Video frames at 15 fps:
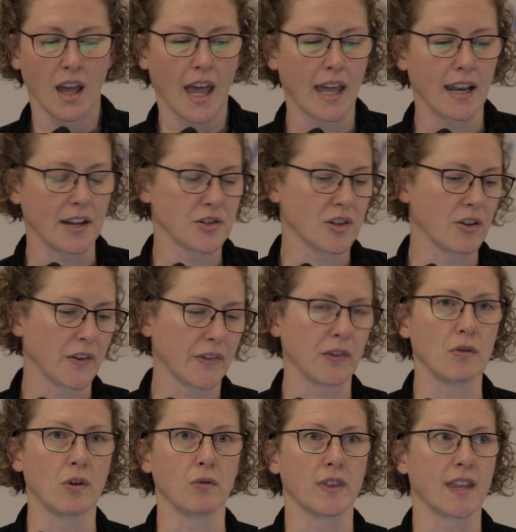And I should
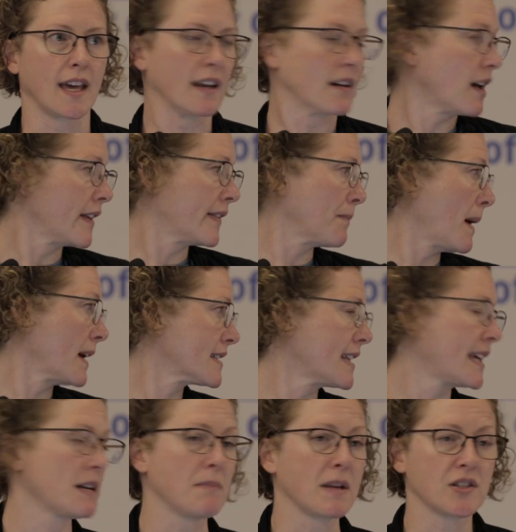also note that, as
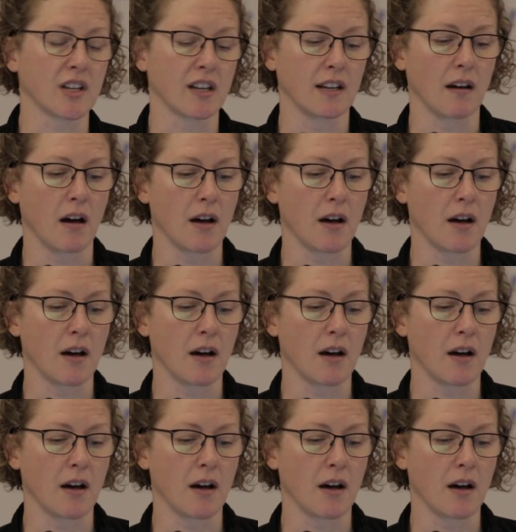Magdalena mentioned,